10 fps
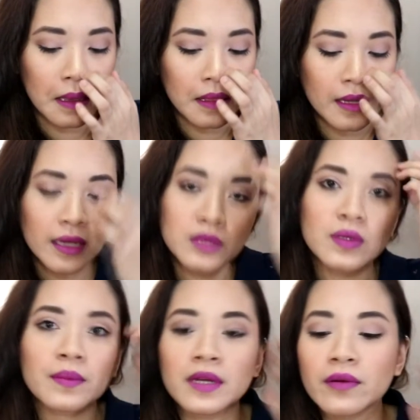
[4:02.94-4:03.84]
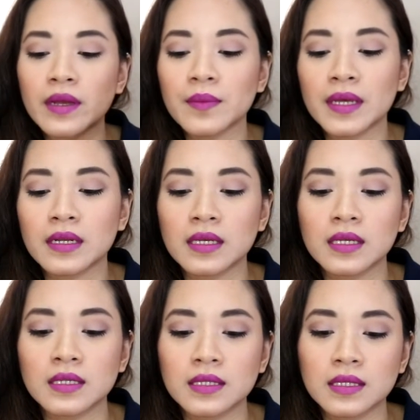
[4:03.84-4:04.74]
The next one I'm going to recommend
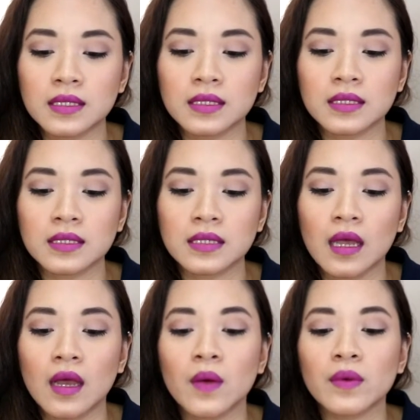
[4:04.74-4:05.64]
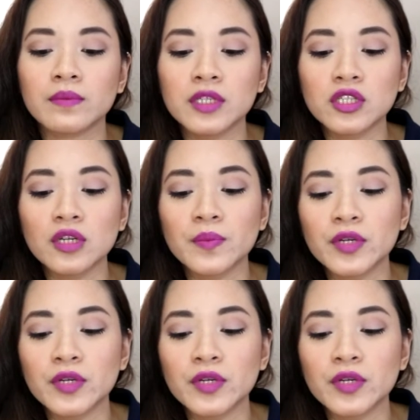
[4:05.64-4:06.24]
is When Mr.